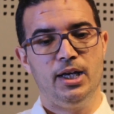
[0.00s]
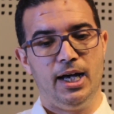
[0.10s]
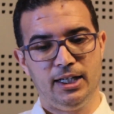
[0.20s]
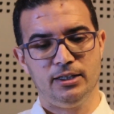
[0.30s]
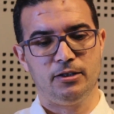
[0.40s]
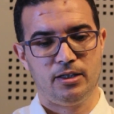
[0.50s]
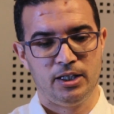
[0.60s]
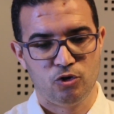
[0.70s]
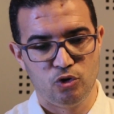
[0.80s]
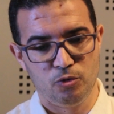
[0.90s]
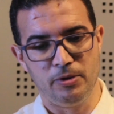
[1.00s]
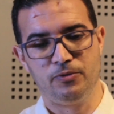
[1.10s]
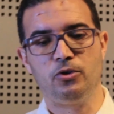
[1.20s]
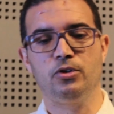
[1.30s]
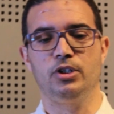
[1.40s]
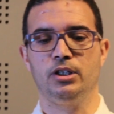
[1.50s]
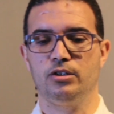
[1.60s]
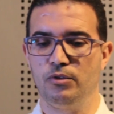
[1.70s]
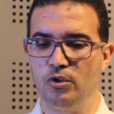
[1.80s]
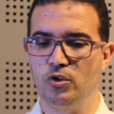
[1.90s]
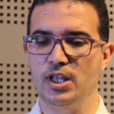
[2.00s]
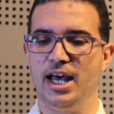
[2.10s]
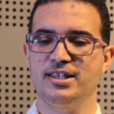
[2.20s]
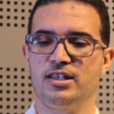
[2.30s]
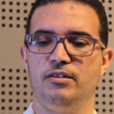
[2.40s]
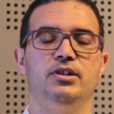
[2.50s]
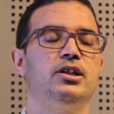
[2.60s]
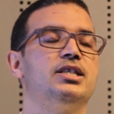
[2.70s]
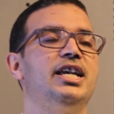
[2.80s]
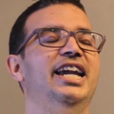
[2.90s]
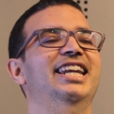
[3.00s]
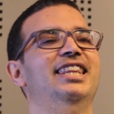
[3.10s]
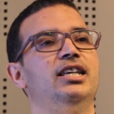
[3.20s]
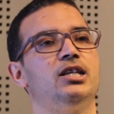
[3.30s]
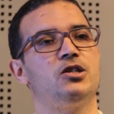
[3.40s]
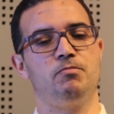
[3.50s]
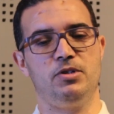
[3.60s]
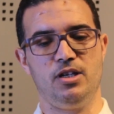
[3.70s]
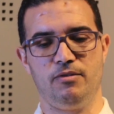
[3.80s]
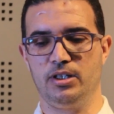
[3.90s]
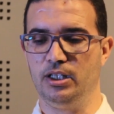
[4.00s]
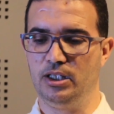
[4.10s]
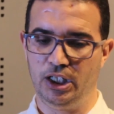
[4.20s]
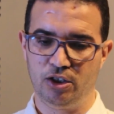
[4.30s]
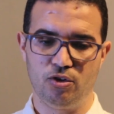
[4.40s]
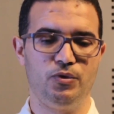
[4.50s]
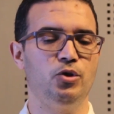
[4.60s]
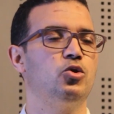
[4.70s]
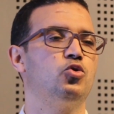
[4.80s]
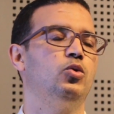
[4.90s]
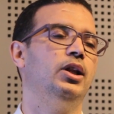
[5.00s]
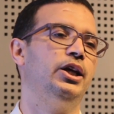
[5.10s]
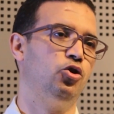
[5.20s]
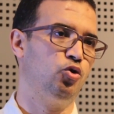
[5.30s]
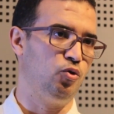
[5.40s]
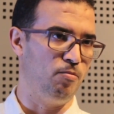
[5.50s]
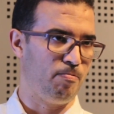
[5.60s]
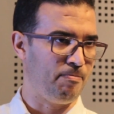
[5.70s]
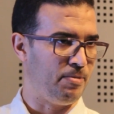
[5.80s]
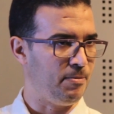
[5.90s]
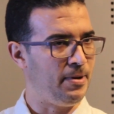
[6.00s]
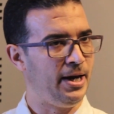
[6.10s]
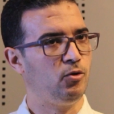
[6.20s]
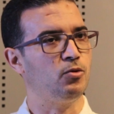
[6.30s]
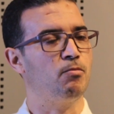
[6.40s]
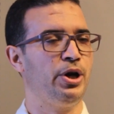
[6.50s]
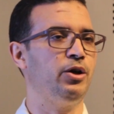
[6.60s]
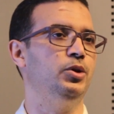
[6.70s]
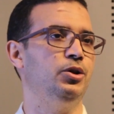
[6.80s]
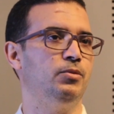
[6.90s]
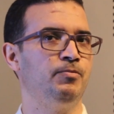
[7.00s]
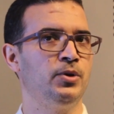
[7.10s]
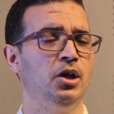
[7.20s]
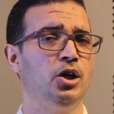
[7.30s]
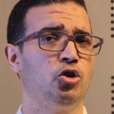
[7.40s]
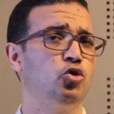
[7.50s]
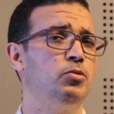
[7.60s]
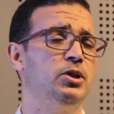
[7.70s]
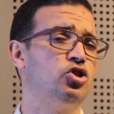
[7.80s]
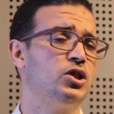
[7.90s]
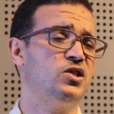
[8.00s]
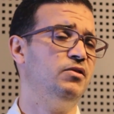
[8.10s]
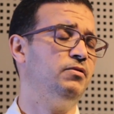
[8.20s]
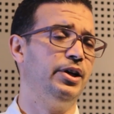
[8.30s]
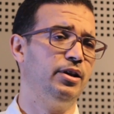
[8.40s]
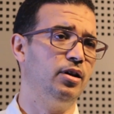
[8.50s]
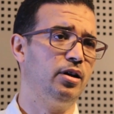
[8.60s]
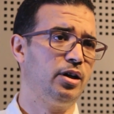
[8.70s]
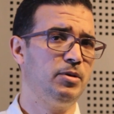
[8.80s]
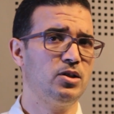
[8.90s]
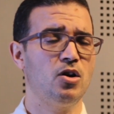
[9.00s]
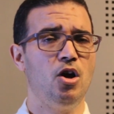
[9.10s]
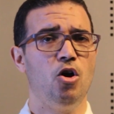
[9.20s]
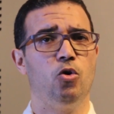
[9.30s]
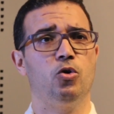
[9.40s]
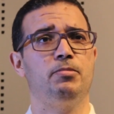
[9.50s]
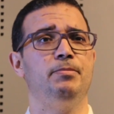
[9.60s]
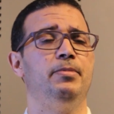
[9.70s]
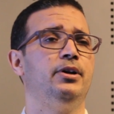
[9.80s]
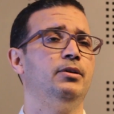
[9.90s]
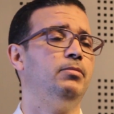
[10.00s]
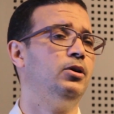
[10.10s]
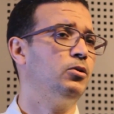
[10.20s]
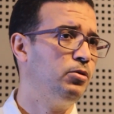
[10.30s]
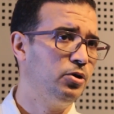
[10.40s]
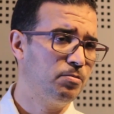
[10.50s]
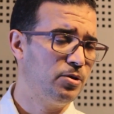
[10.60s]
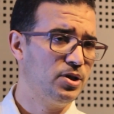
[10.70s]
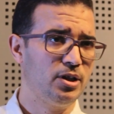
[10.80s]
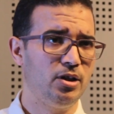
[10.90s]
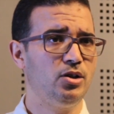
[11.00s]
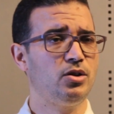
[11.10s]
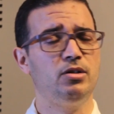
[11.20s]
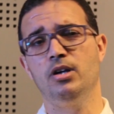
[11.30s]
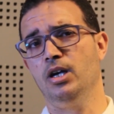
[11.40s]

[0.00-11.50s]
Another thing to do before the interview is ask if there is anything specific that the interviewers would like you to prepare or bring with you. Could be justifying documents, or preparing a PowerPoint presentation,